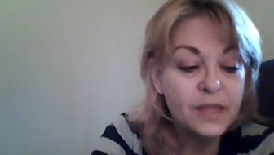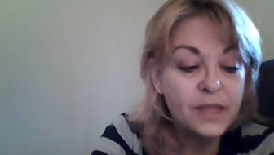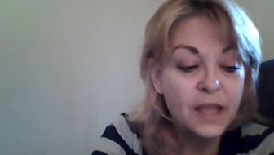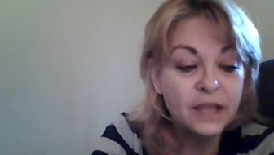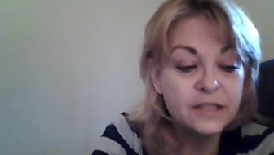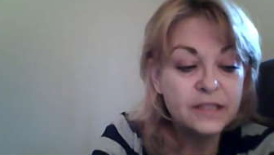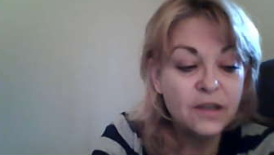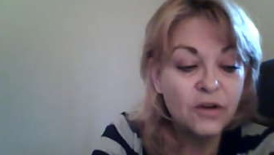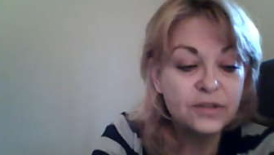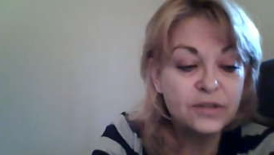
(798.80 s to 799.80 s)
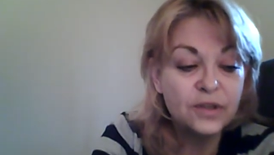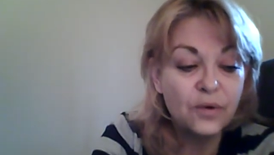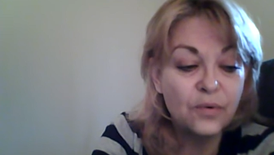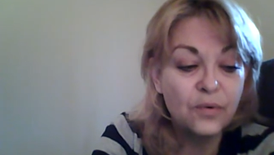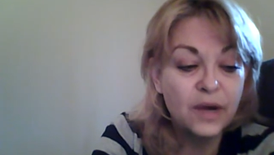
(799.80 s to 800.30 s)
It's
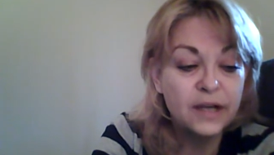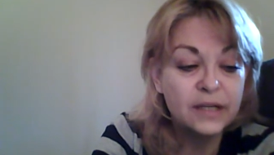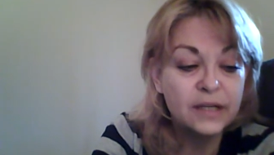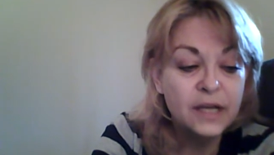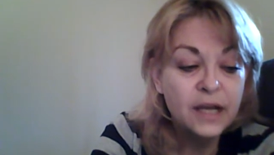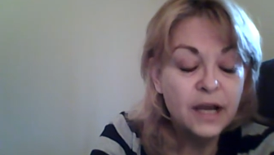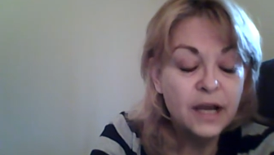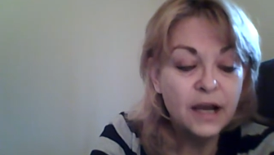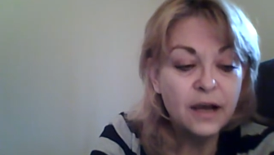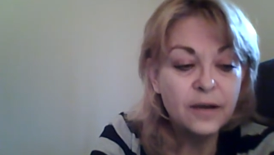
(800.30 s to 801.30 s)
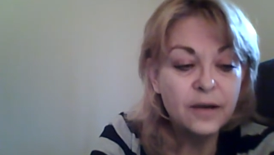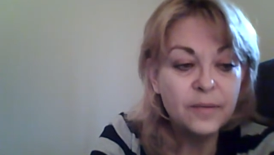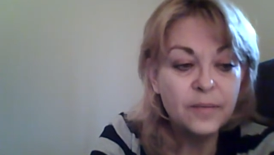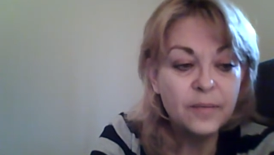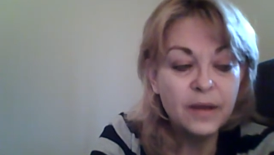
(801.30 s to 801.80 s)
also uh,
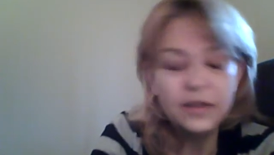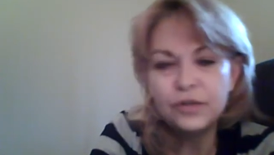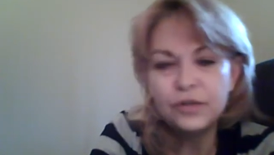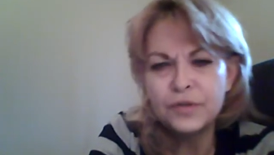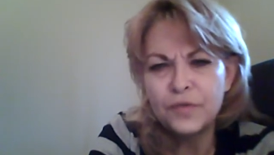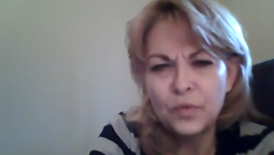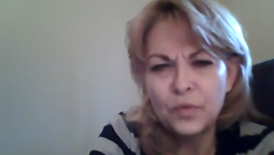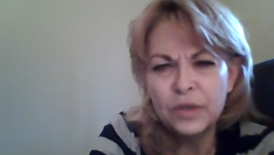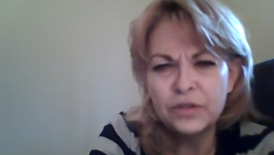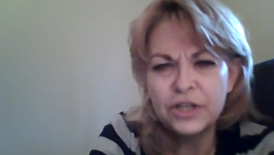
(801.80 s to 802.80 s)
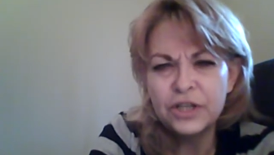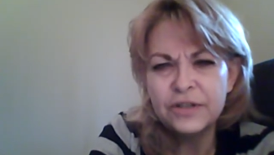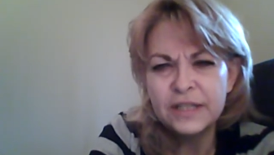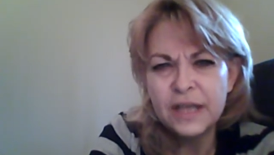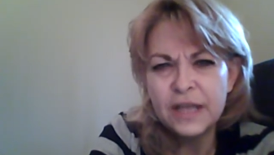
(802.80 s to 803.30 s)
um, used for
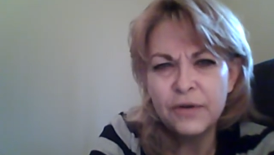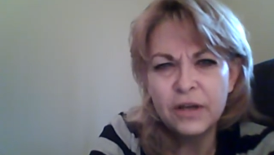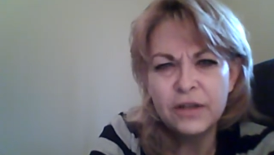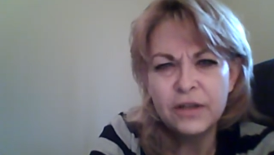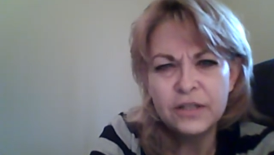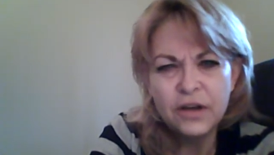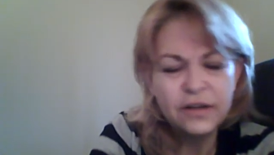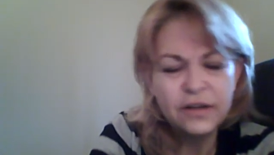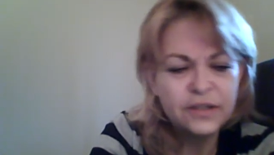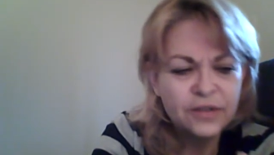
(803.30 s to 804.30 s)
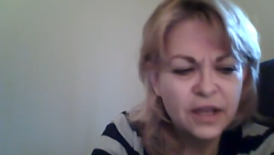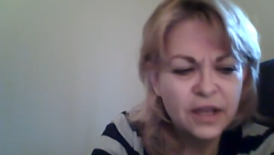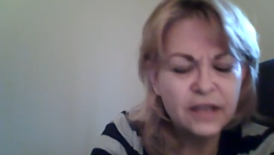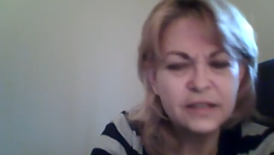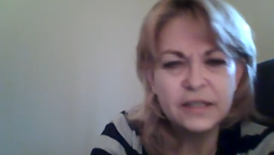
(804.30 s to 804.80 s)
wheelchairs is how it got started so
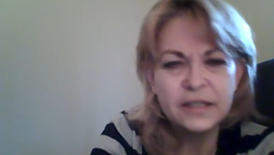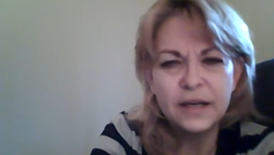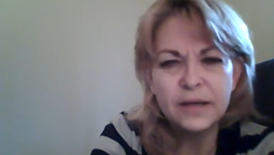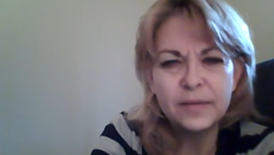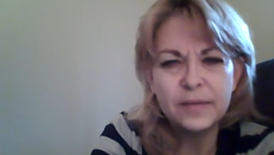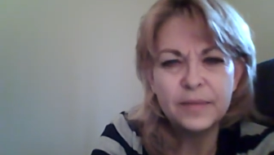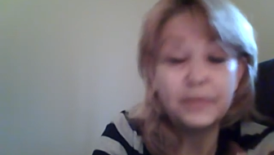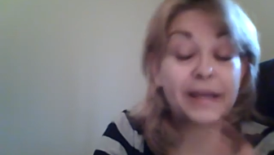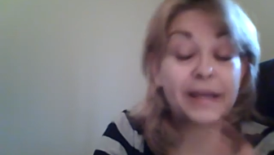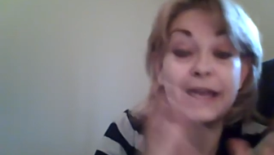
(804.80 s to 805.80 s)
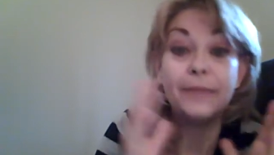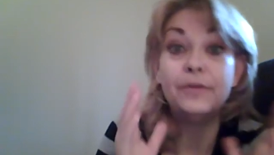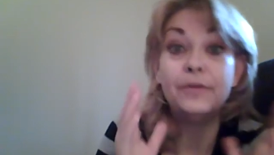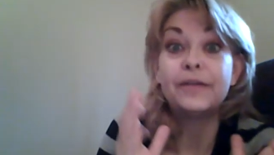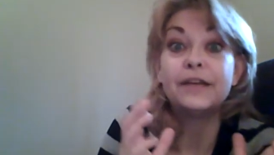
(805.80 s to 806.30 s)
that uh, people that can't
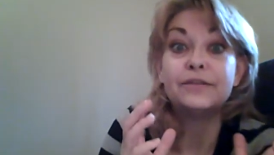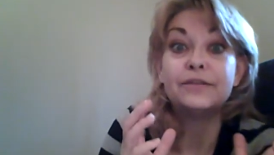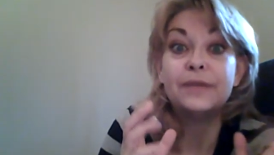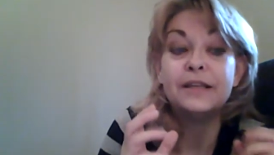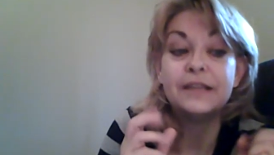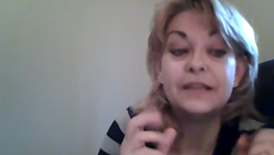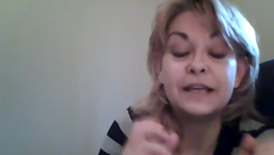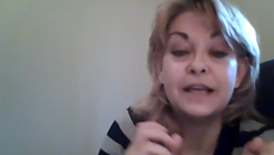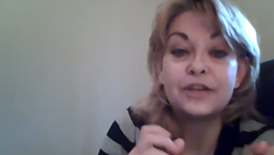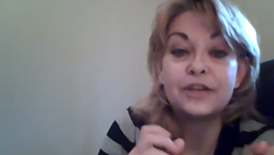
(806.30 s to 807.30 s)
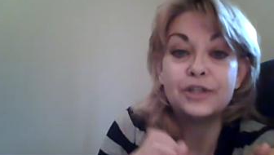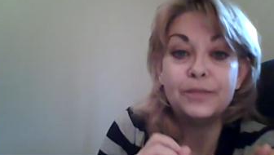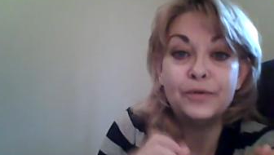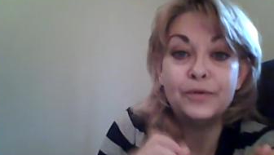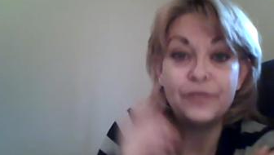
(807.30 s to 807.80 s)
move, can't do anything, can actually
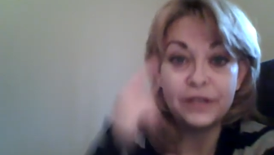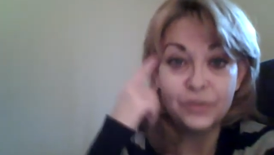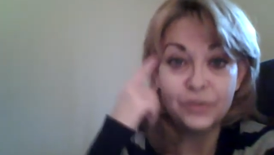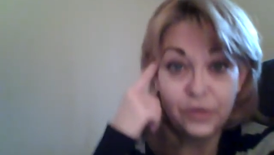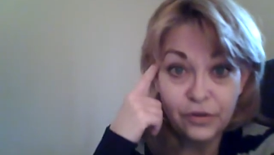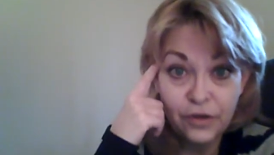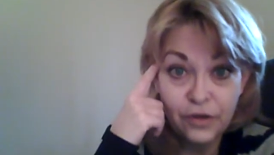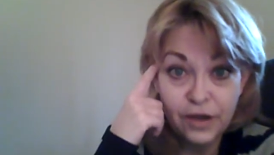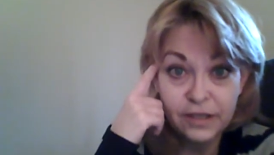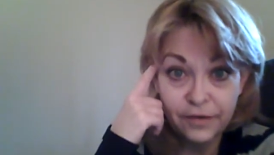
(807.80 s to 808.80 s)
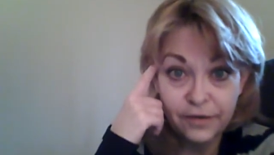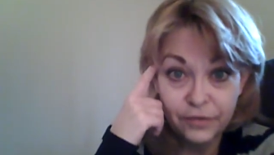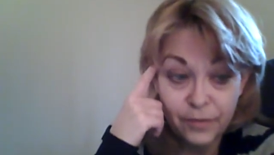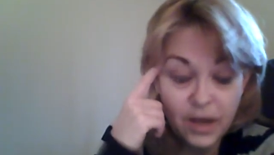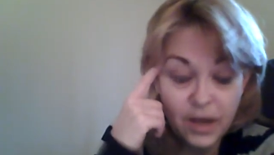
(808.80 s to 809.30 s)
move things with the thought of
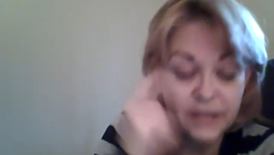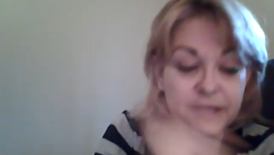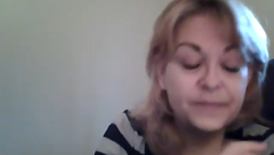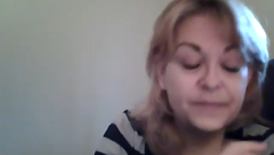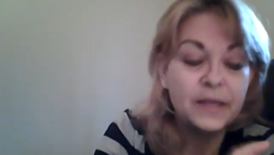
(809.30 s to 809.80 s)
their minds.